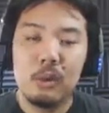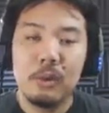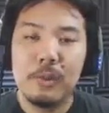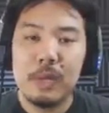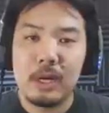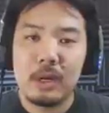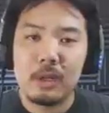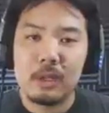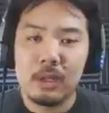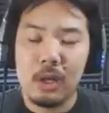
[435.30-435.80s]
we
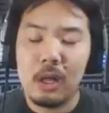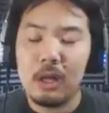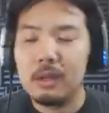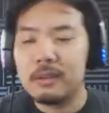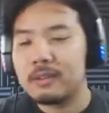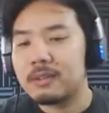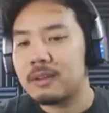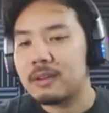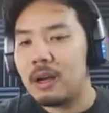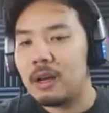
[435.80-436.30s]
better
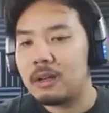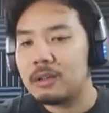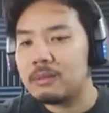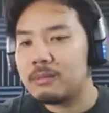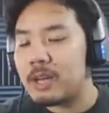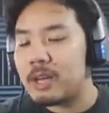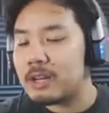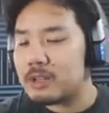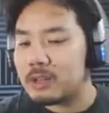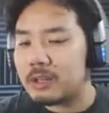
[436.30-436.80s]
call Saul
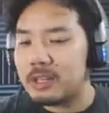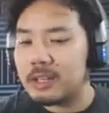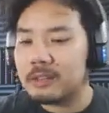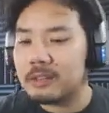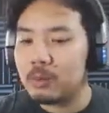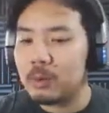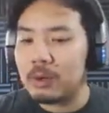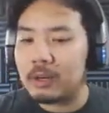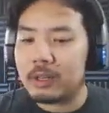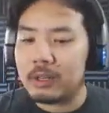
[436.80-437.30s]
to make sure
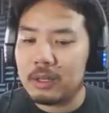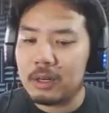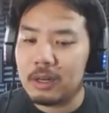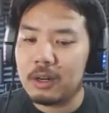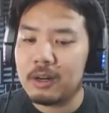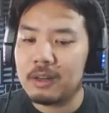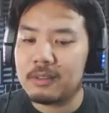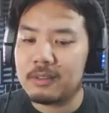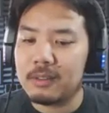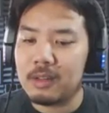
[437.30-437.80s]
he's working hard.